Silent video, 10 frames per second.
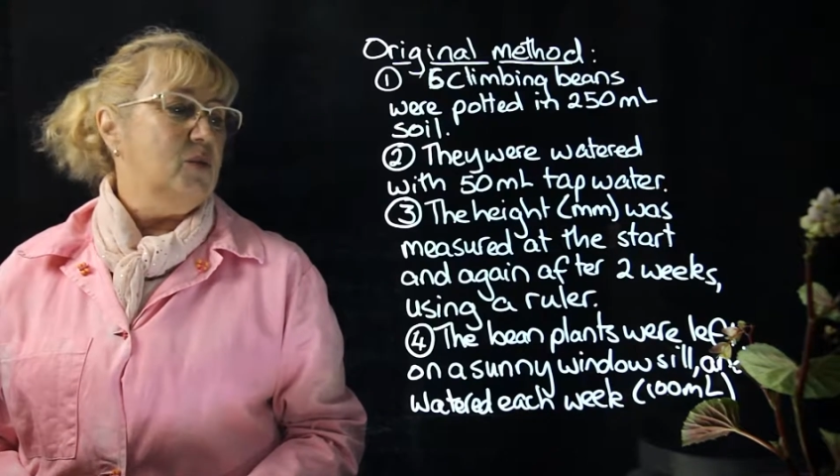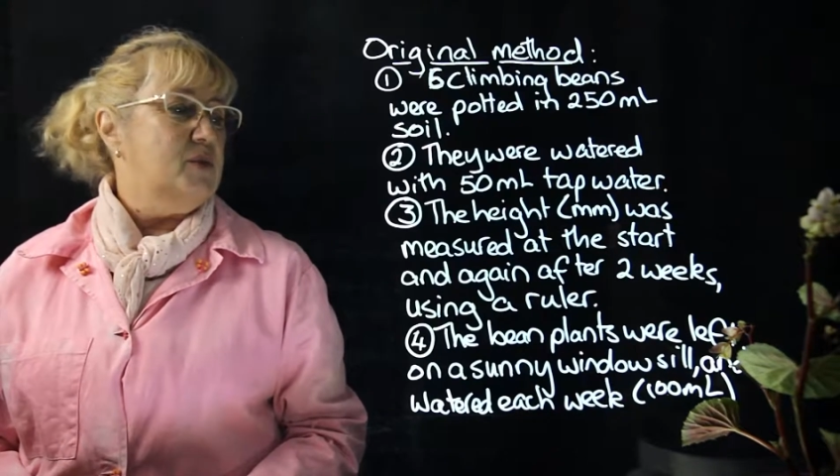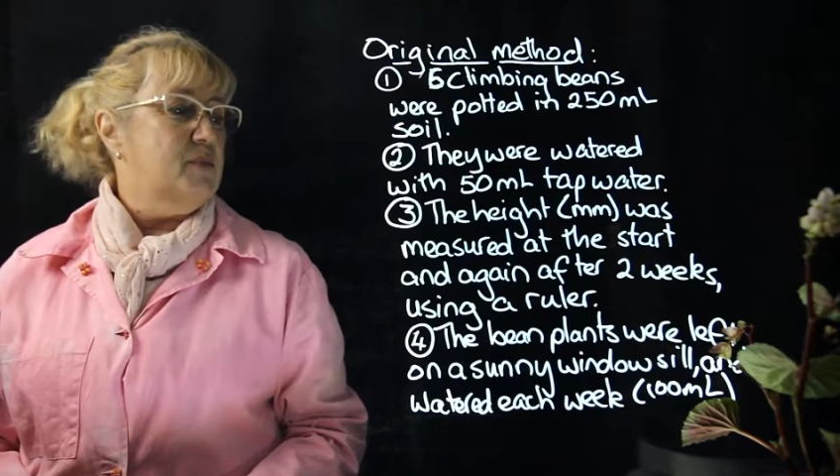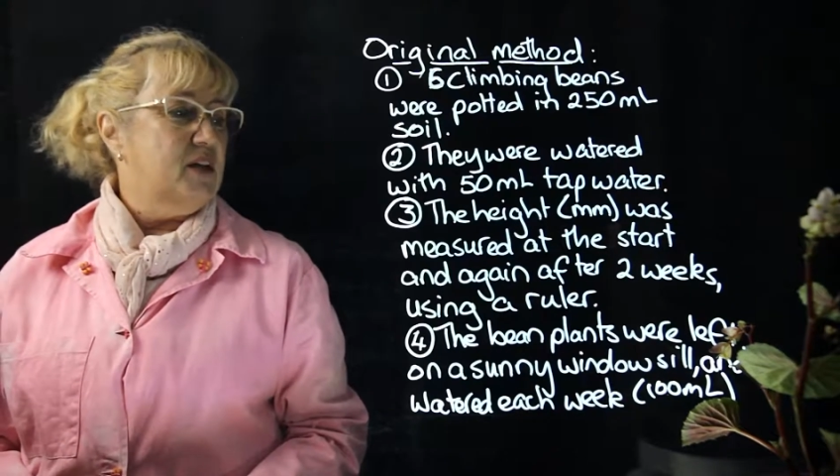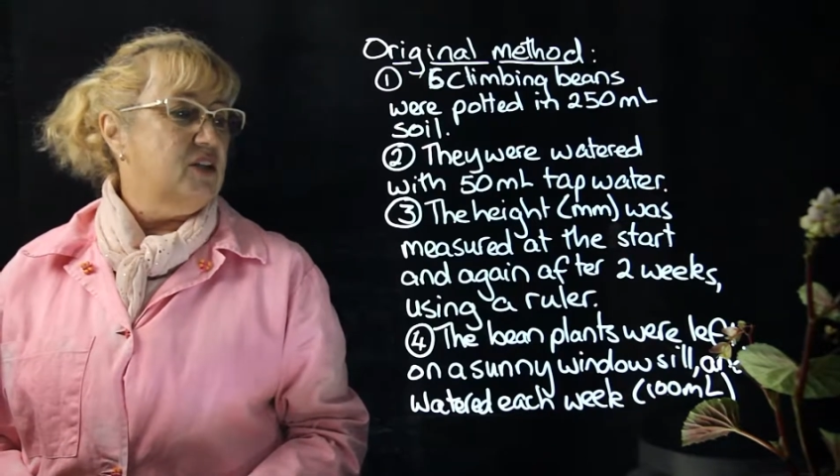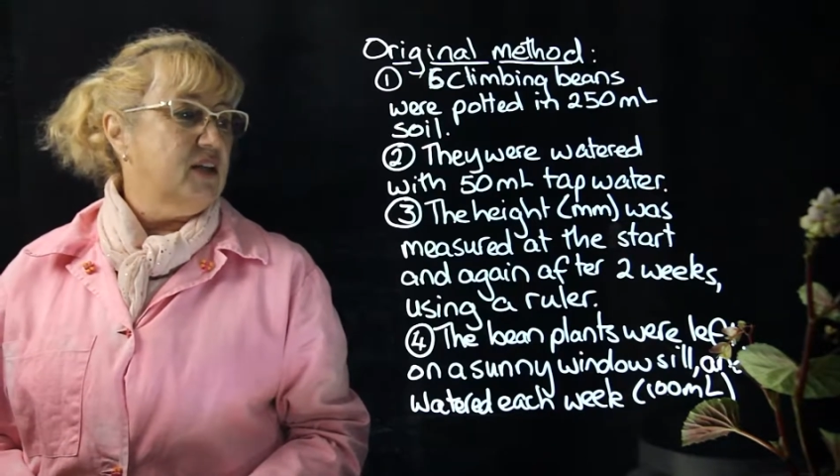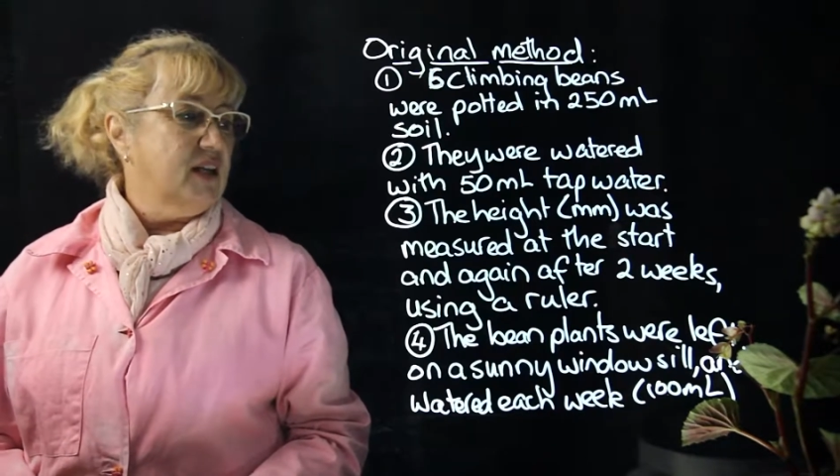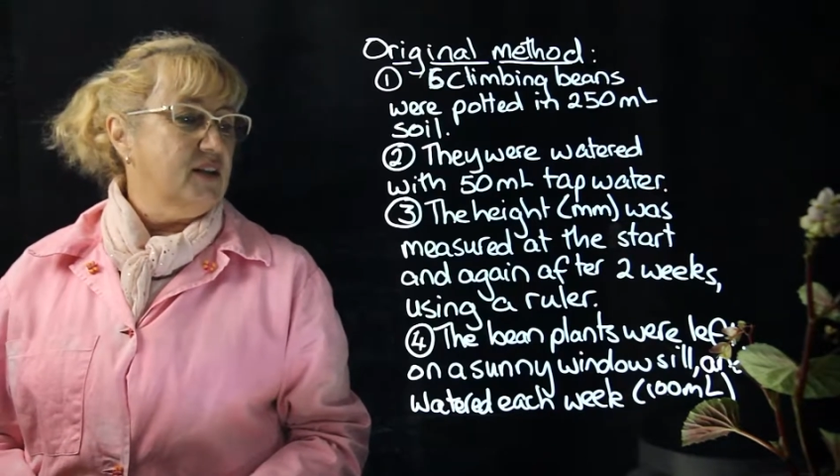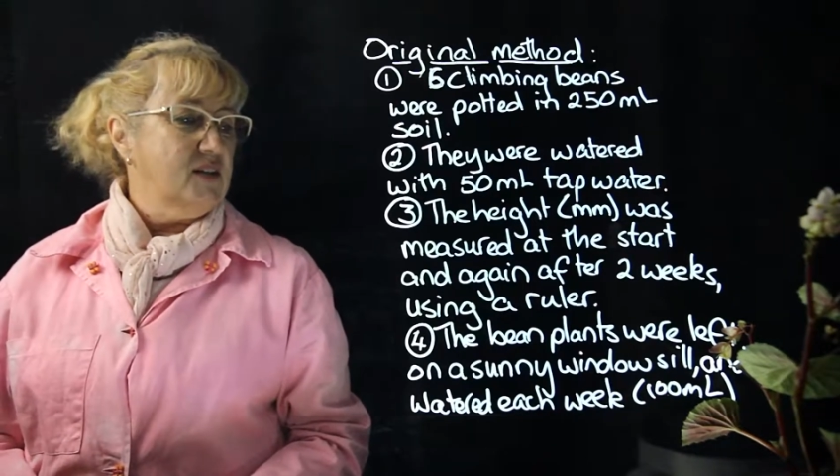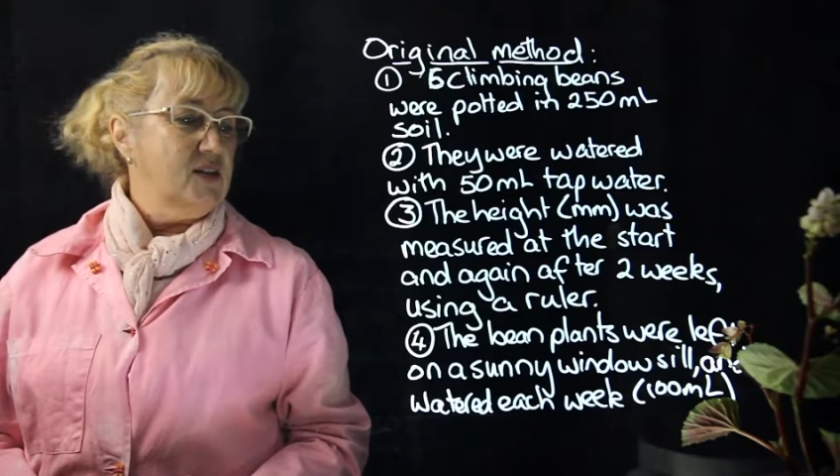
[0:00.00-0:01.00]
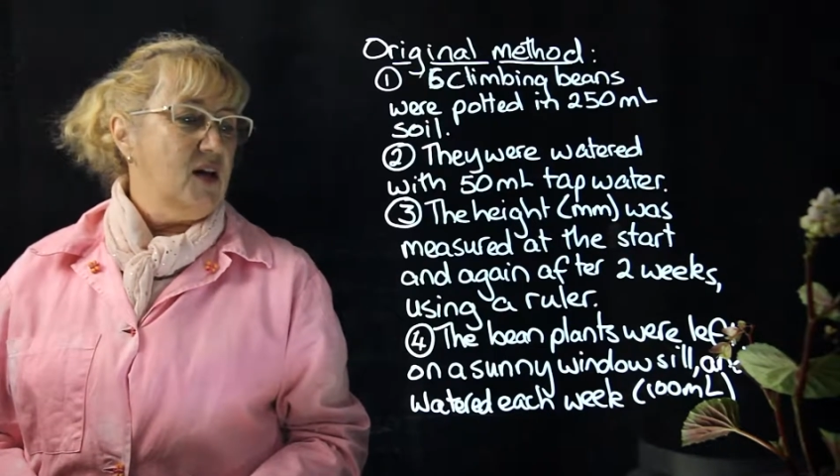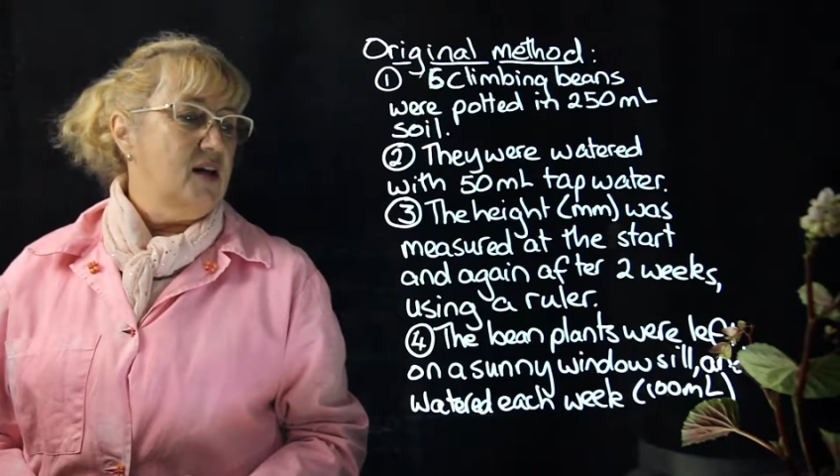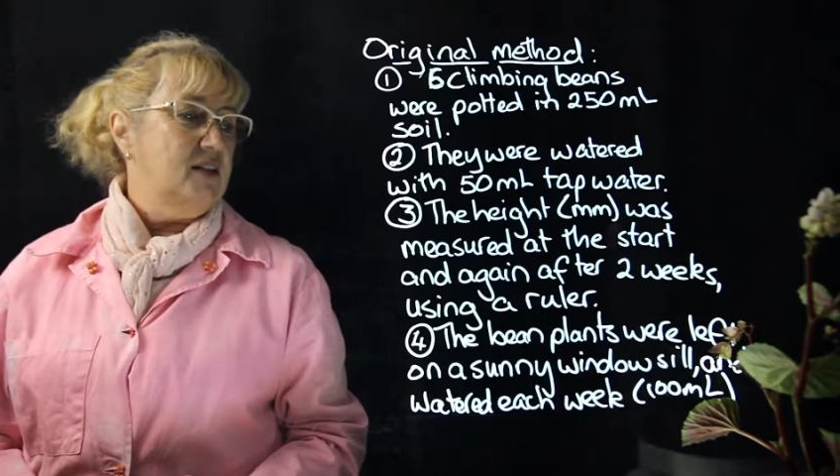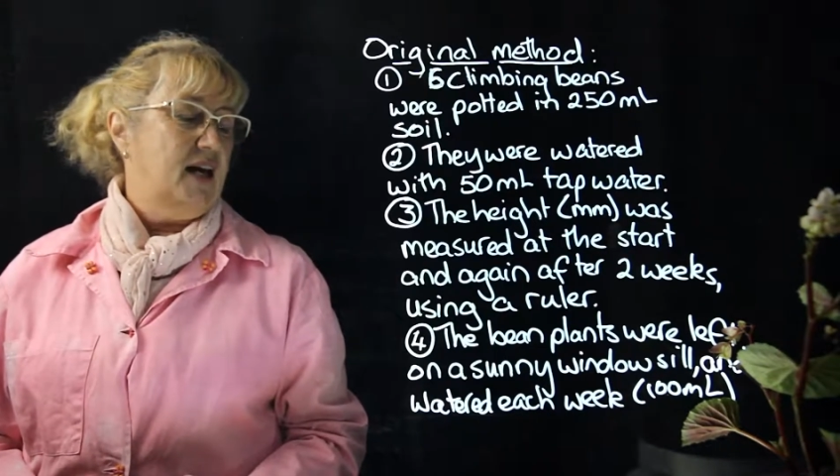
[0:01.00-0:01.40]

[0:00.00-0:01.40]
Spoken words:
was measured at the start